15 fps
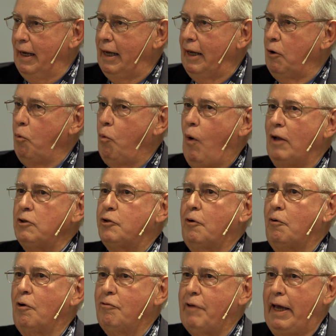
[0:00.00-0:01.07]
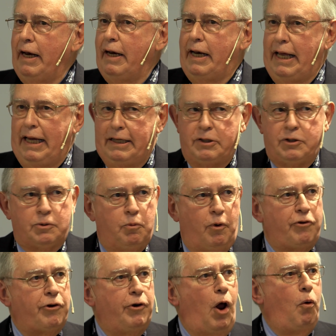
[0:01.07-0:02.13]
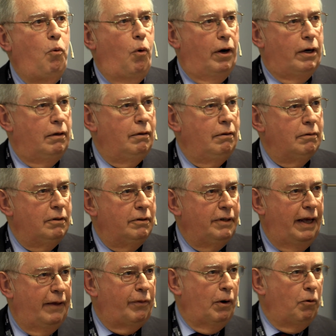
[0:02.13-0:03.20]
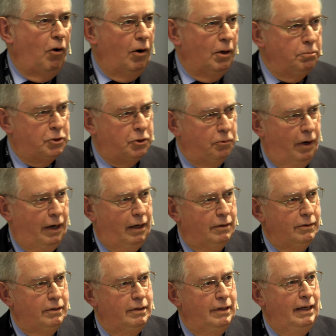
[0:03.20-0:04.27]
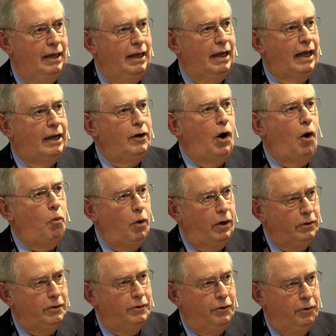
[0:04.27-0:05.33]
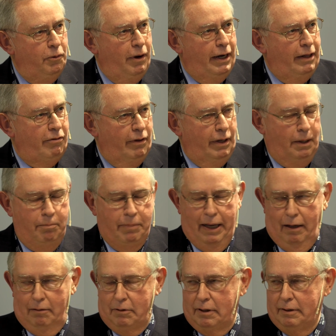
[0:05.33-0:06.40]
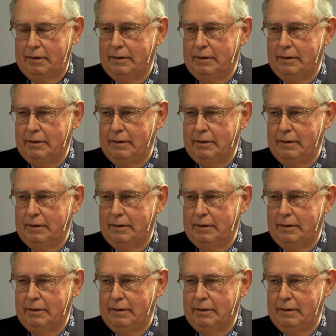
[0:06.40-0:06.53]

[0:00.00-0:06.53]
in a welter of entities which no one could get their arms around and no one could do anything about.